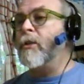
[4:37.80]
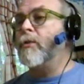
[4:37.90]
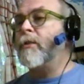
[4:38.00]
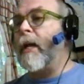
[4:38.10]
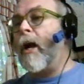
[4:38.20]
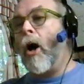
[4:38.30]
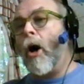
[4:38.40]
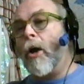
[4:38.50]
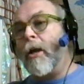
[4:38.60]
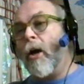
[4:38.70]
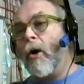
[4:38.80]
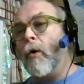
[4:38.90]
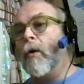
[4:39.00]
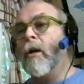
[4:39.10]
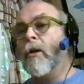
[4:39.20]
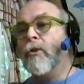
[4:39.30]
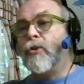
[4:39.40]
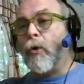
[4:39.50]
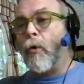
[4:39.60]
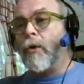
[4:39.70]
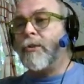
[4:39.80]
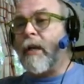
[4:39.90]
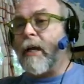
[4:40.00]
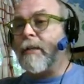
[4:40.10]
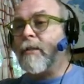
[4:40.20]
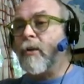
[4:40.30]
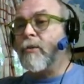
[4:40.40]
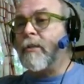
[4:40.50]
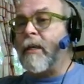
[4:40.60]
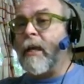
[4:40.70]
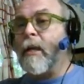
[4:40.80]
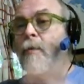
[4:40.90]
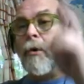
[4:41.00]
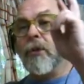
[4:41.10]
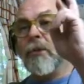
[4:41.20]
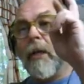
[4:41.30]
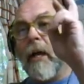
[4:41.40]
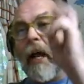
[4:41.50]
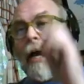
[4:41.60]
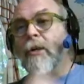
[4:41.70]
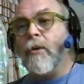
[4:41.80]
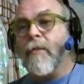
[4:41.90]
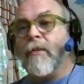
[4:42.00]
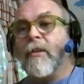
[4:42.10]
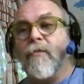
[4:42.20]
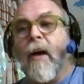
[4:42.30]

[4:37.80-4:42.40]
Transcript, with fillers: and you say audio source src equals, and you give it the